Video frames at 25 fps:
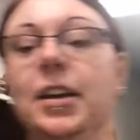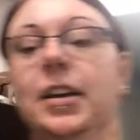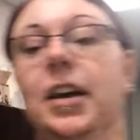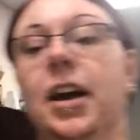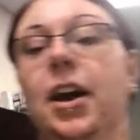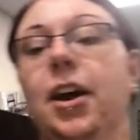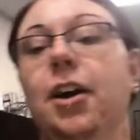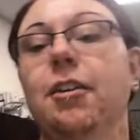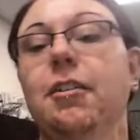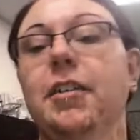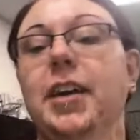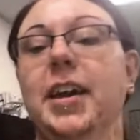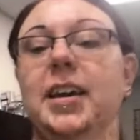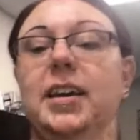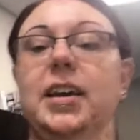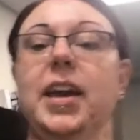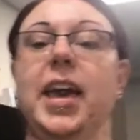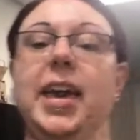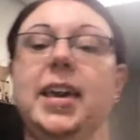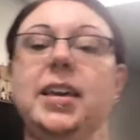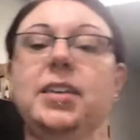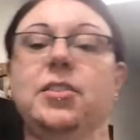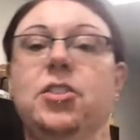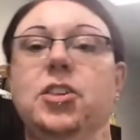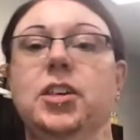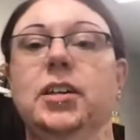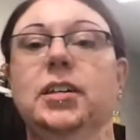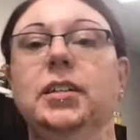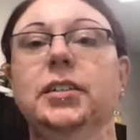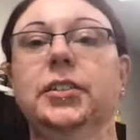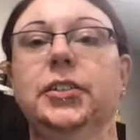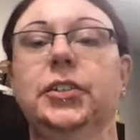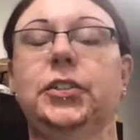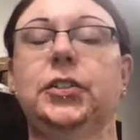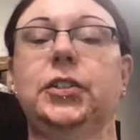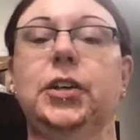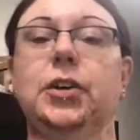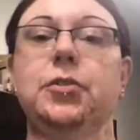All right. Hey, Jill.
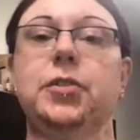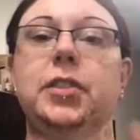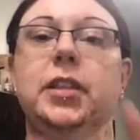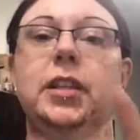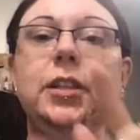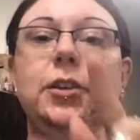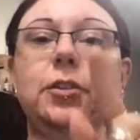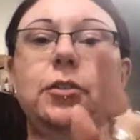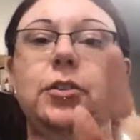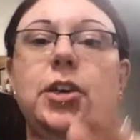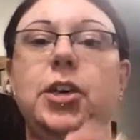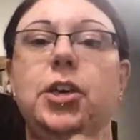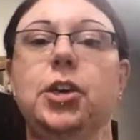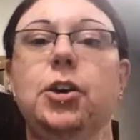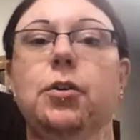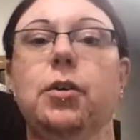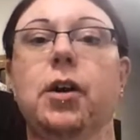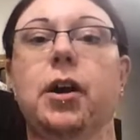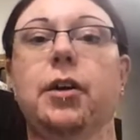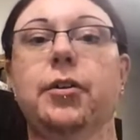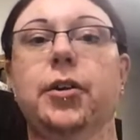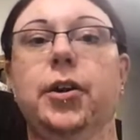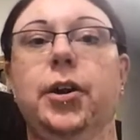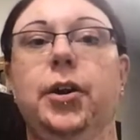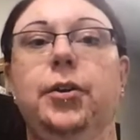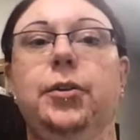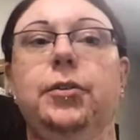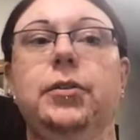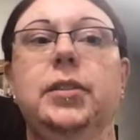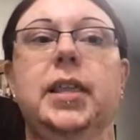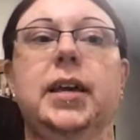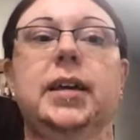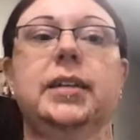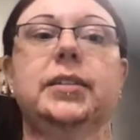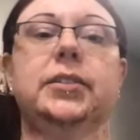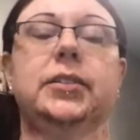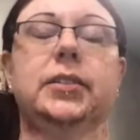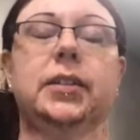So the little QR code
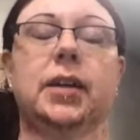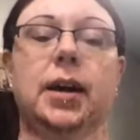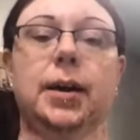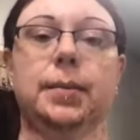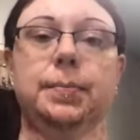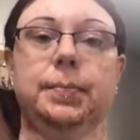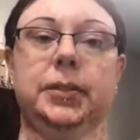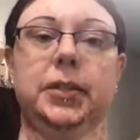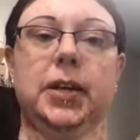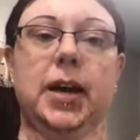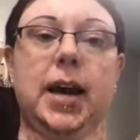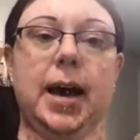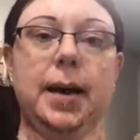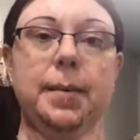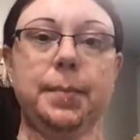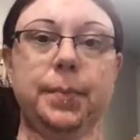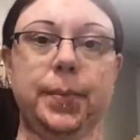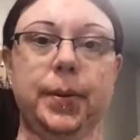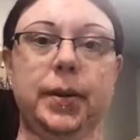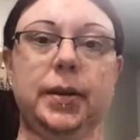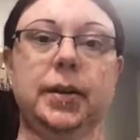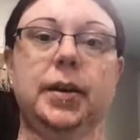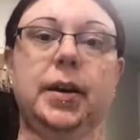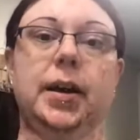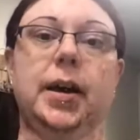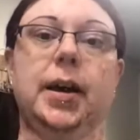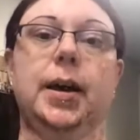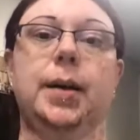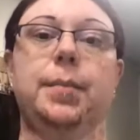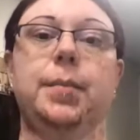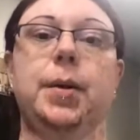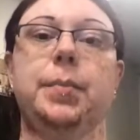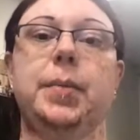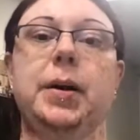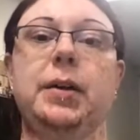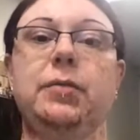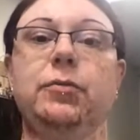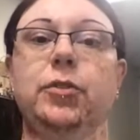that's up top
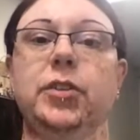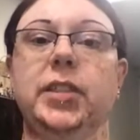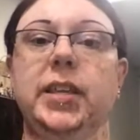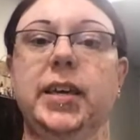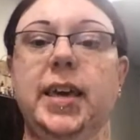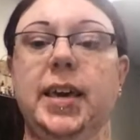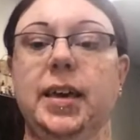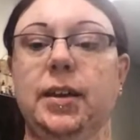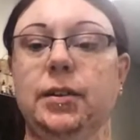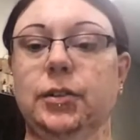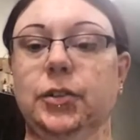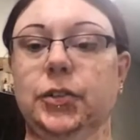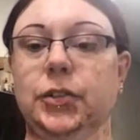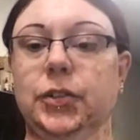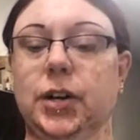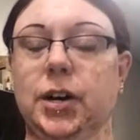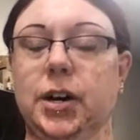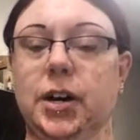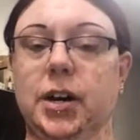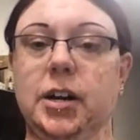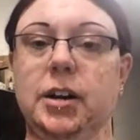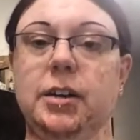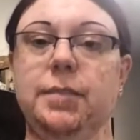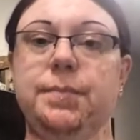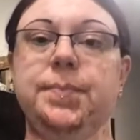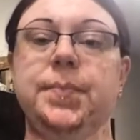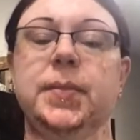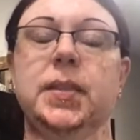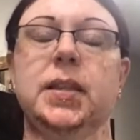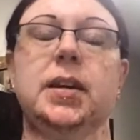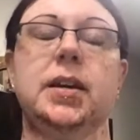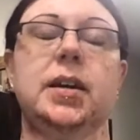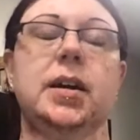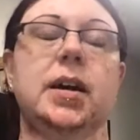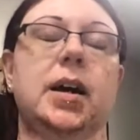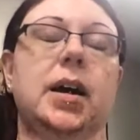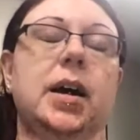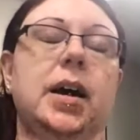above where the candles are,
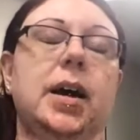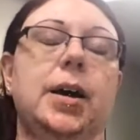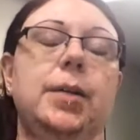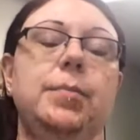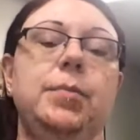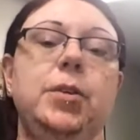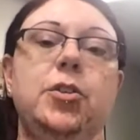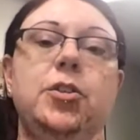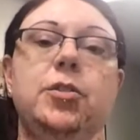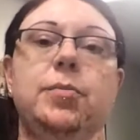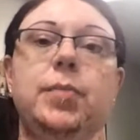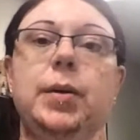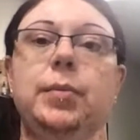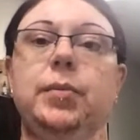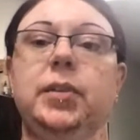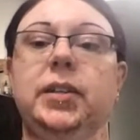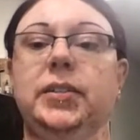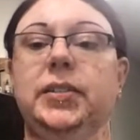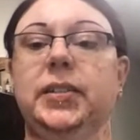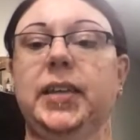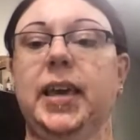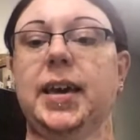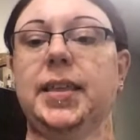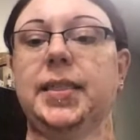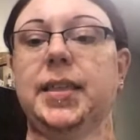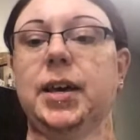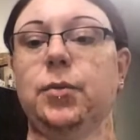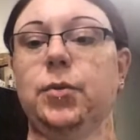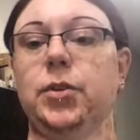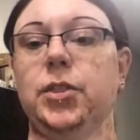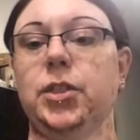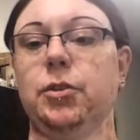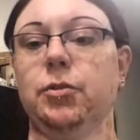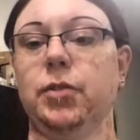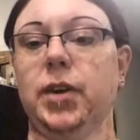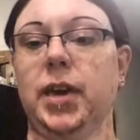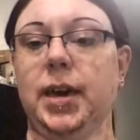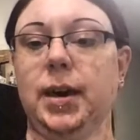you should be able to scan that with
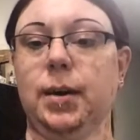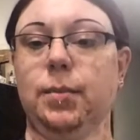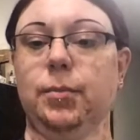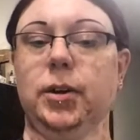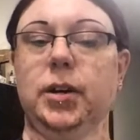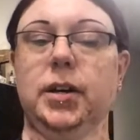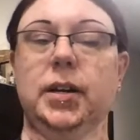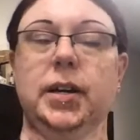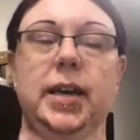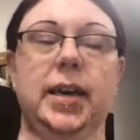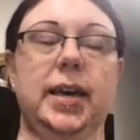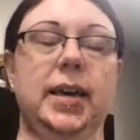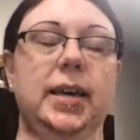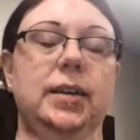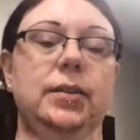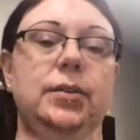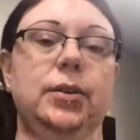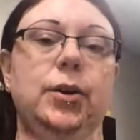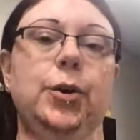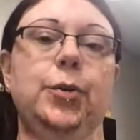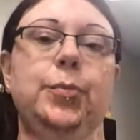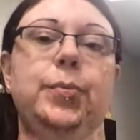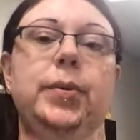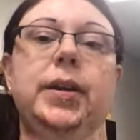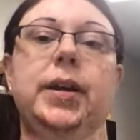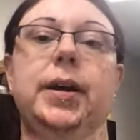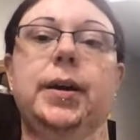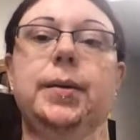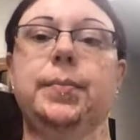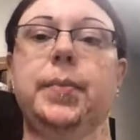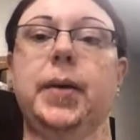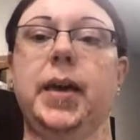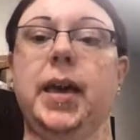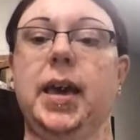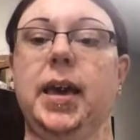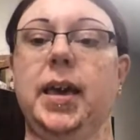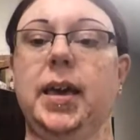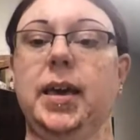your camera and open up
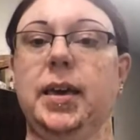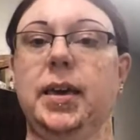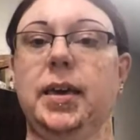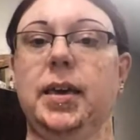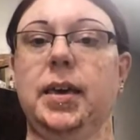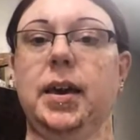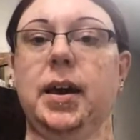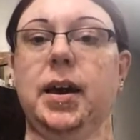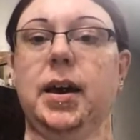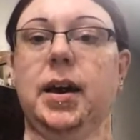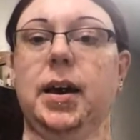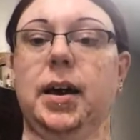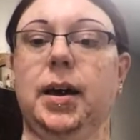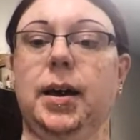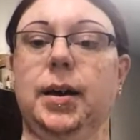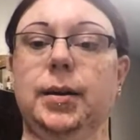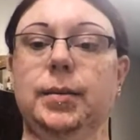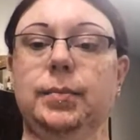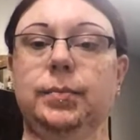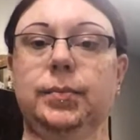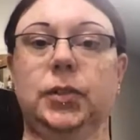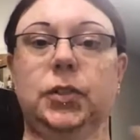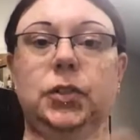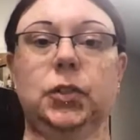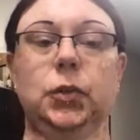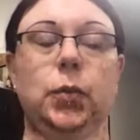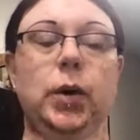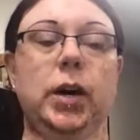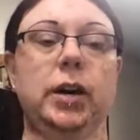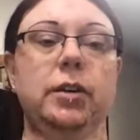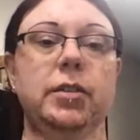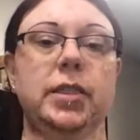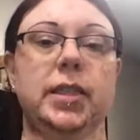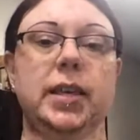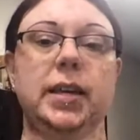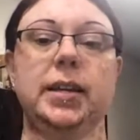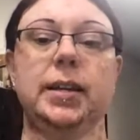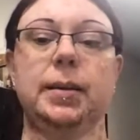a Square
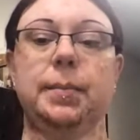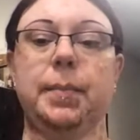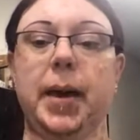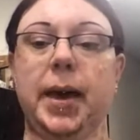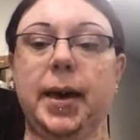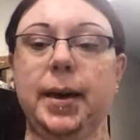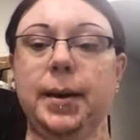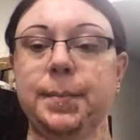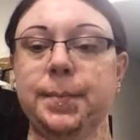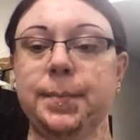thing to pay